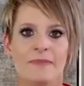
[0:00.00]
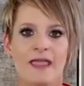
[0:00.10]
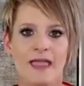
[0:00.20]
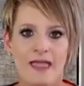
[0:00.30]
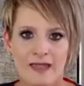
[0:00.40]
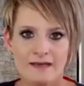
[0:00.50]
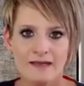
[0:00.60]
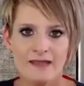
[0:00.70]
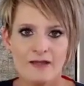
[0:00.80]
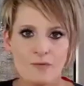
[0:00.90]
And
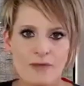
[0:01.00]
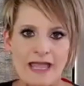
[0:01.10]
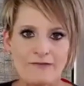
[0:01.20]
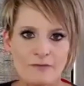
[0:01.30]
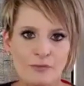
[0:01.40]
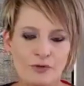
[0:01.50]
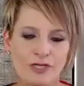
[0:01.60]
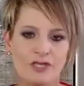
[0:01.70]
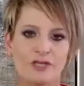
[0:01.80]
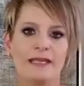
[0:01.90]
we have a
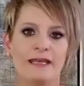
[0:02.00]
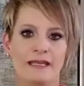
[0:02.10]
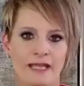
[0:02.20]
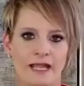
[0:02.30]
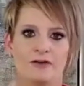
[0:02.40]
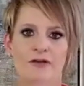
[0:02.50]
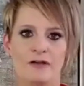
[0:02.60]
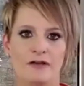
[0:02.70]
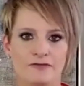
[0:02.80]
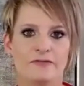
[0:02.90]
pretty good indicator
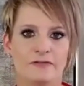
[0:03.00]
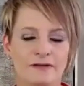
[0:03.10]
of